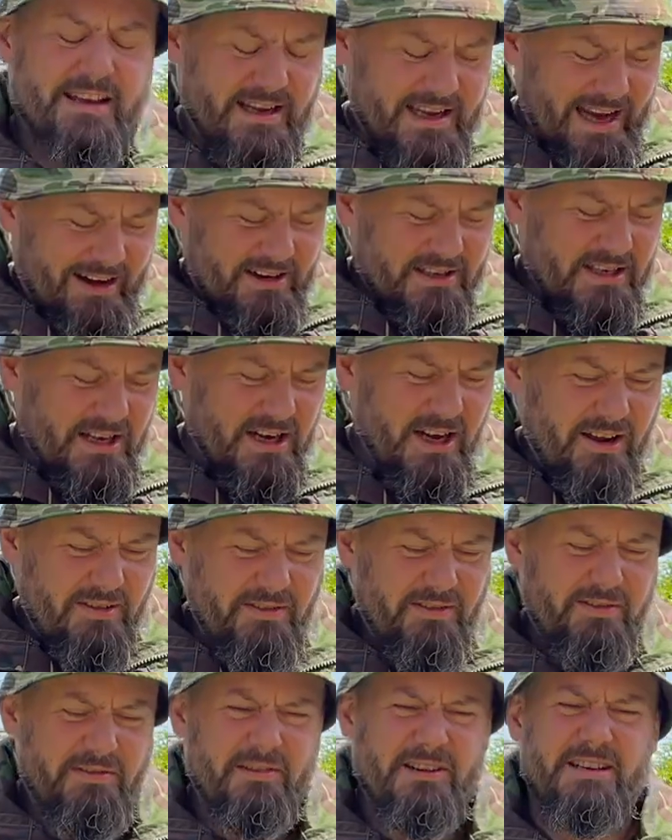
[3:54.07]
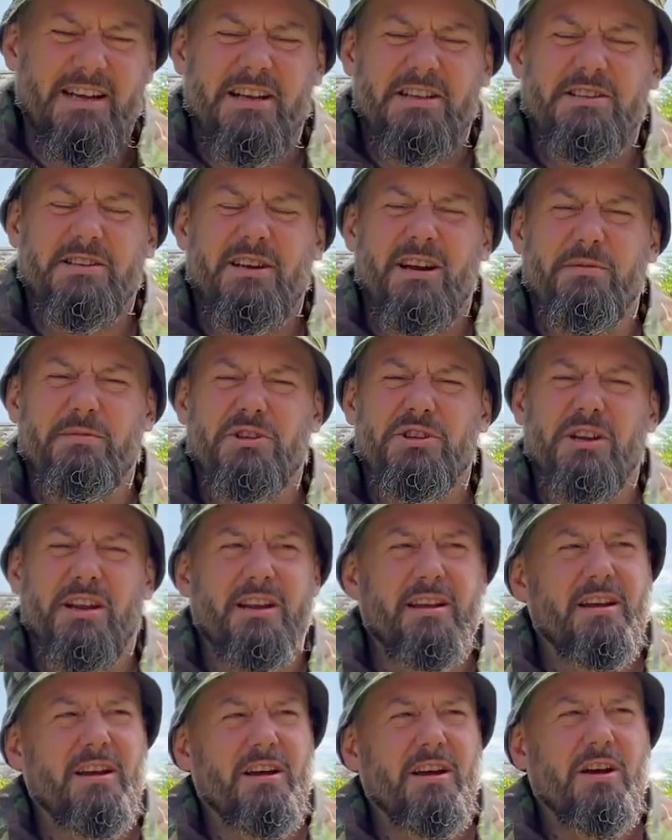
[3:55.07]
Carries enough for a day skirmishing
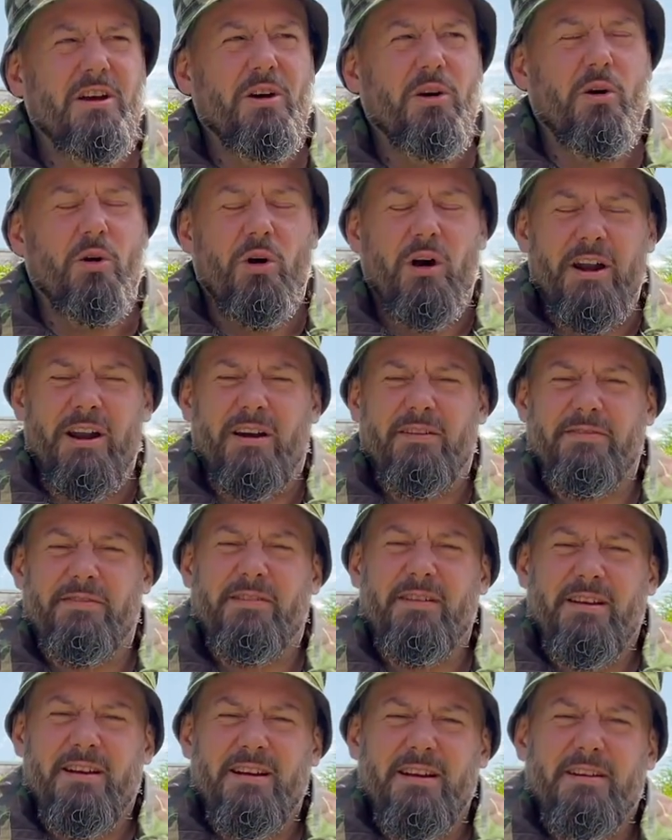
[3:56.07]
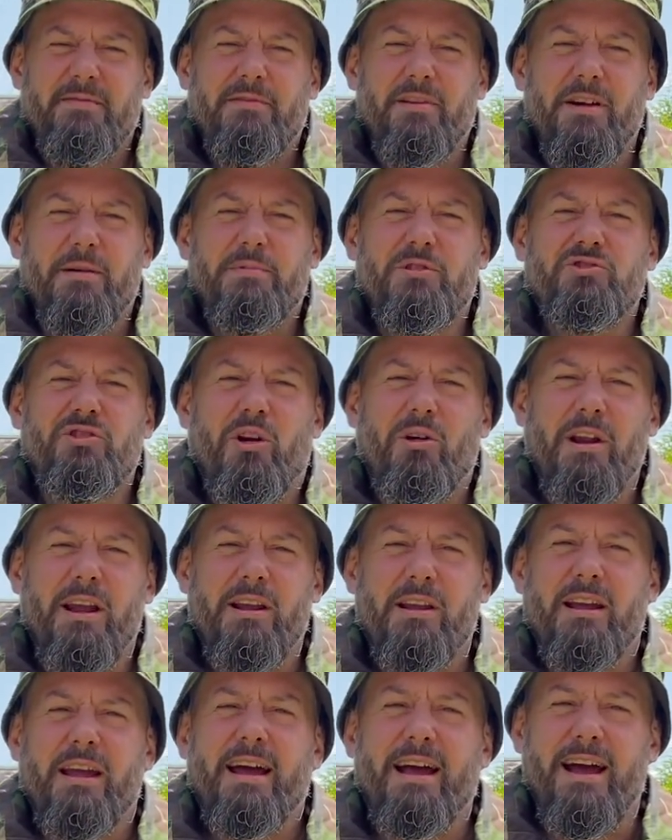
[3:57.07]
or enough for
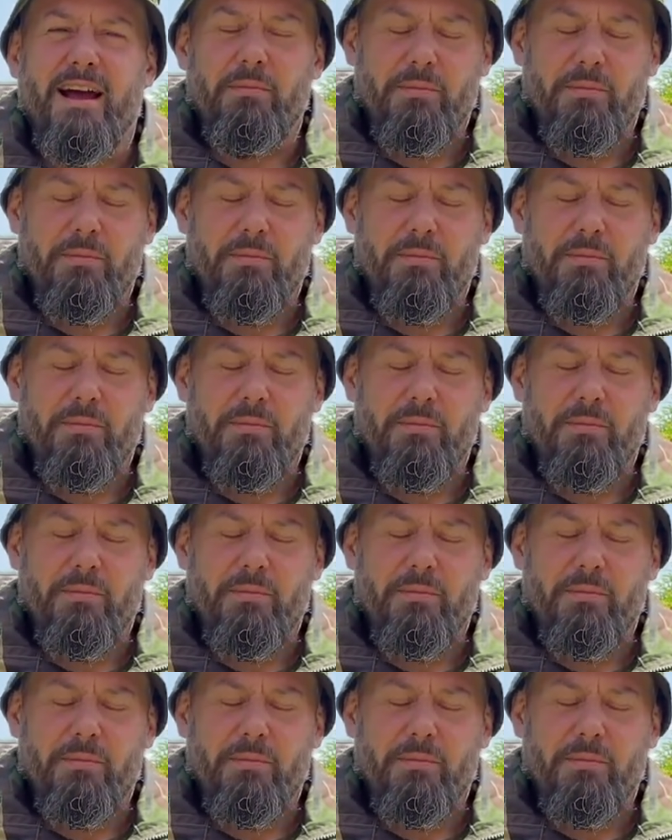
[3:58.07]
patrolling at a